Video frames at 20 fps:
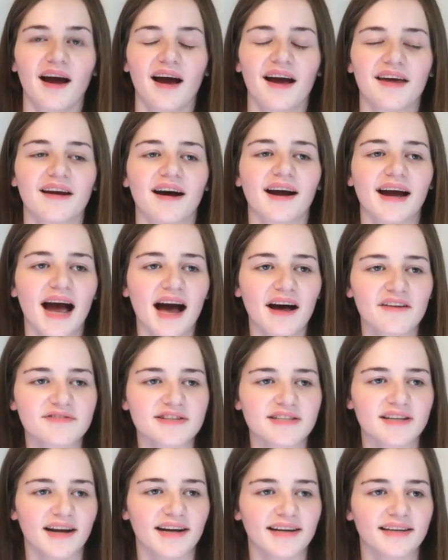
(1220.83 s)
and I have
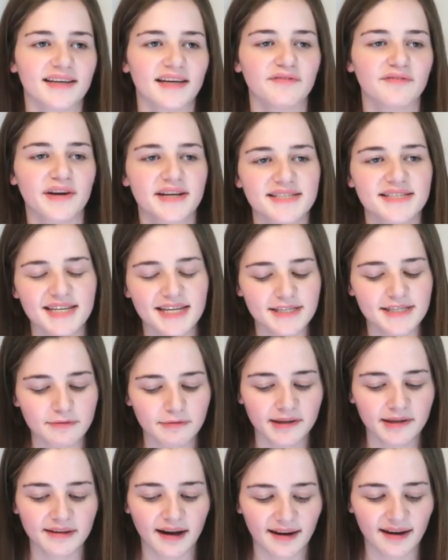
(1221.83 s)
to, like, if I see
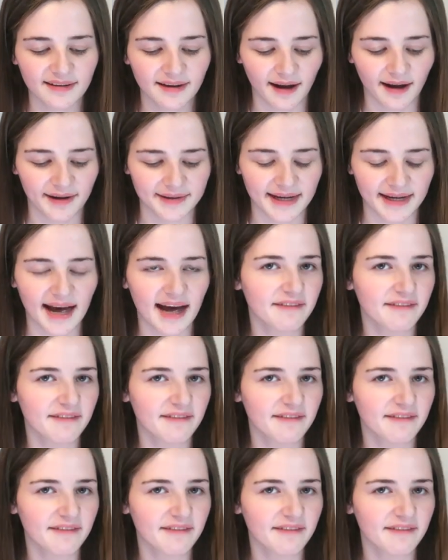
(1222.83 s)
something that I like,